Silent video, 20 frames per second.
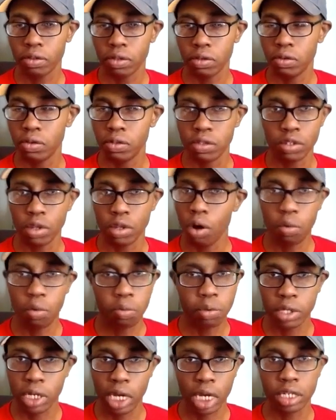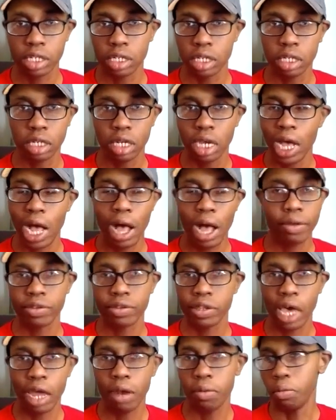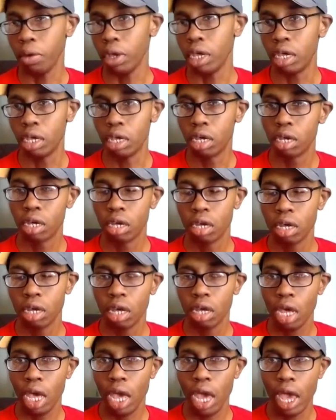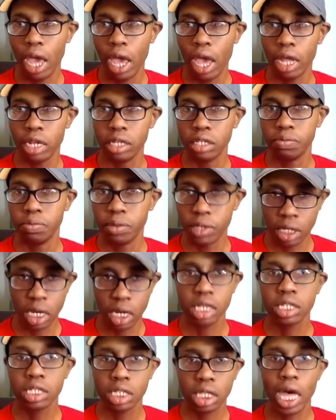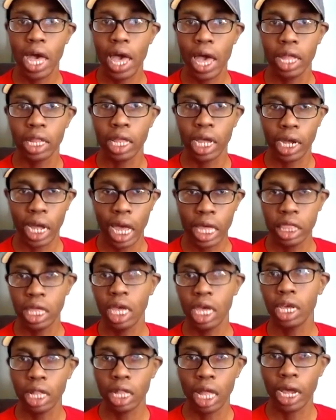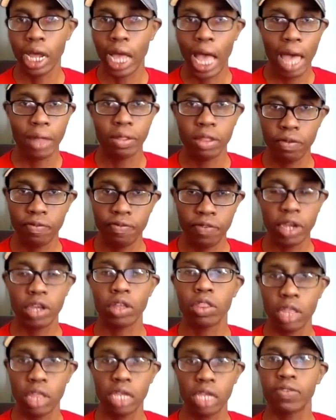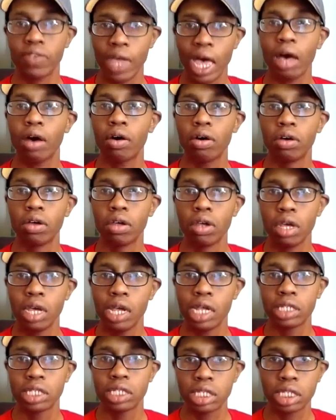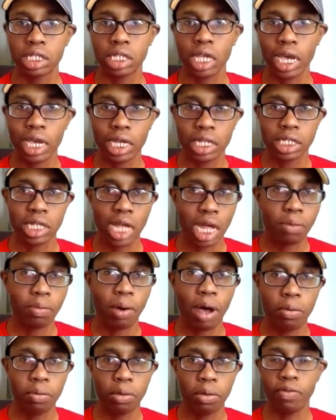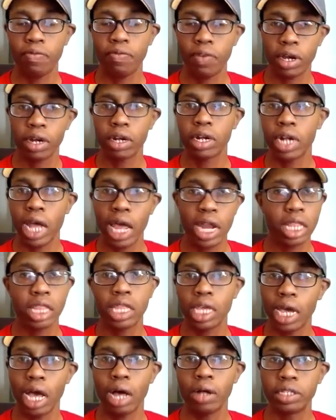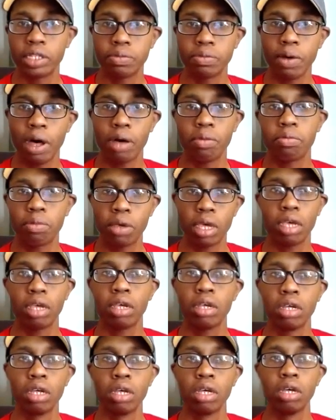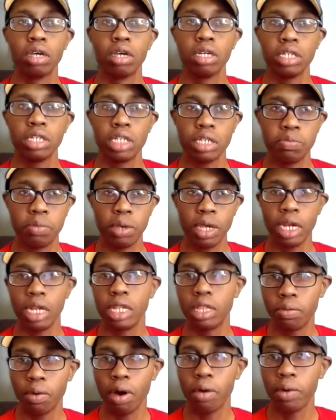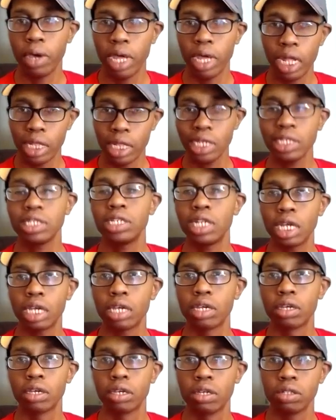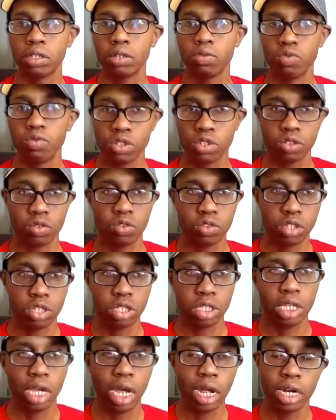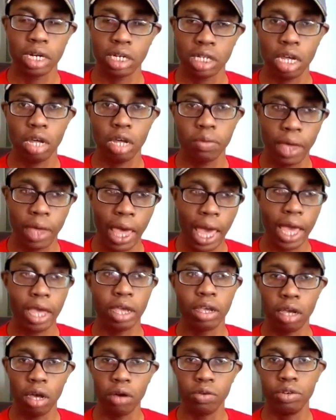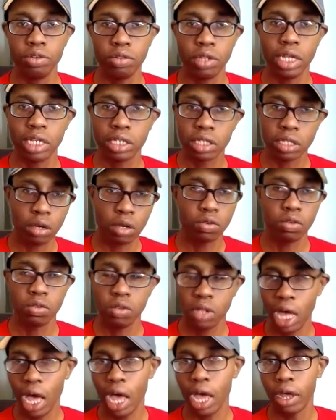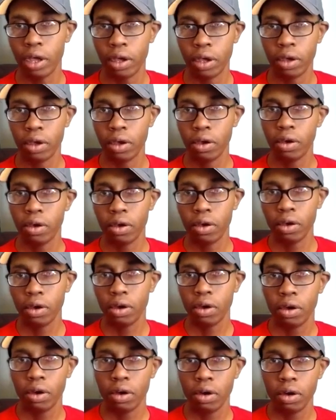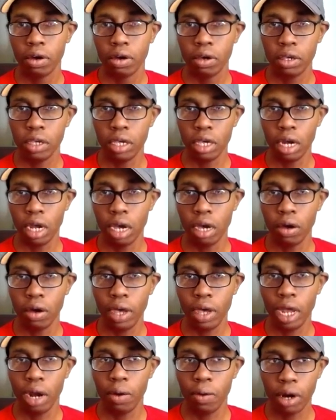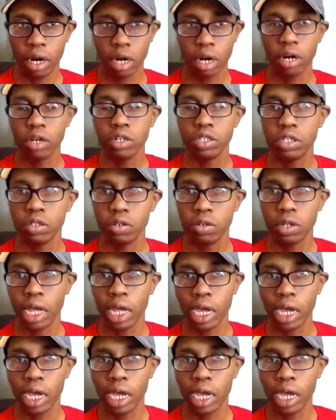There is no protection outside of me, and because of that, like I think, like I have to figure things out. It's just like it's not about me figuring anything out. It's about me just being in the moment and listening to what source is telling and telling me, "Hey, go do this, go do that." And I want to encourage you.